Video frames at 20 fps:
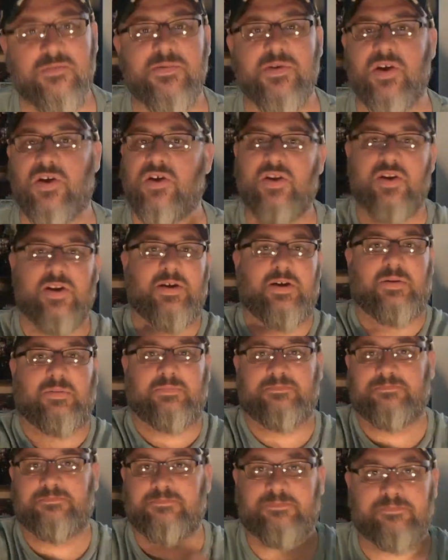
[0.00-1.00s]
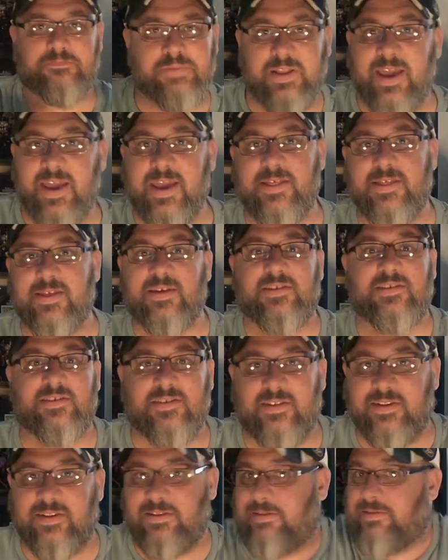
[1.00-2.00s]
You're going to play this
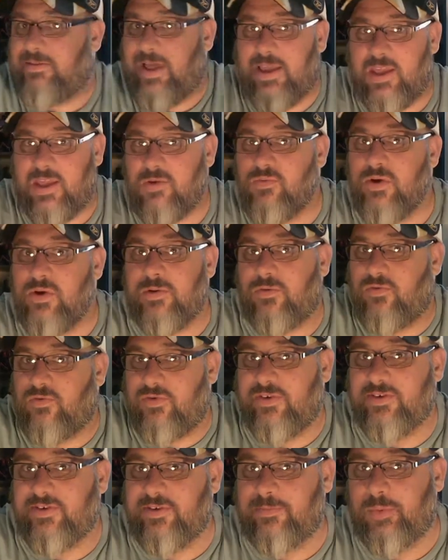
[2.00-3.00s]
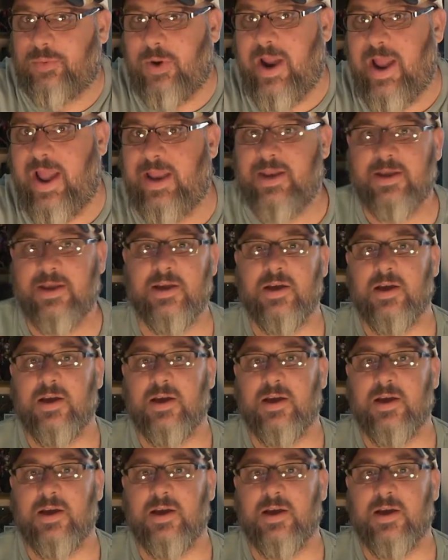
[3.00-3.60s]
like you would Grizzlebrand,